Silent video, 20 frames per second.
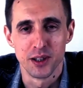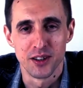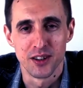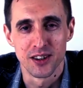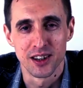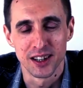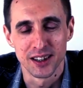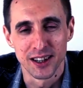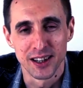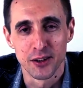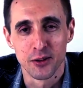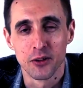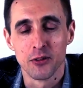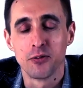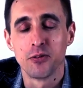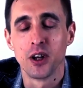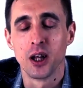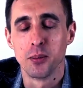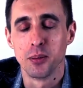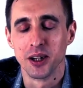to think they're not a
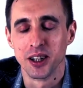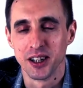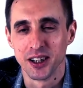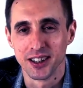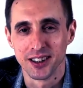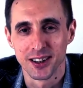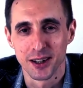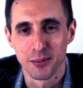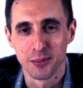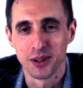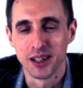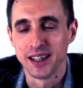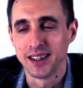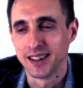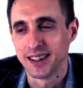fly-by-night company.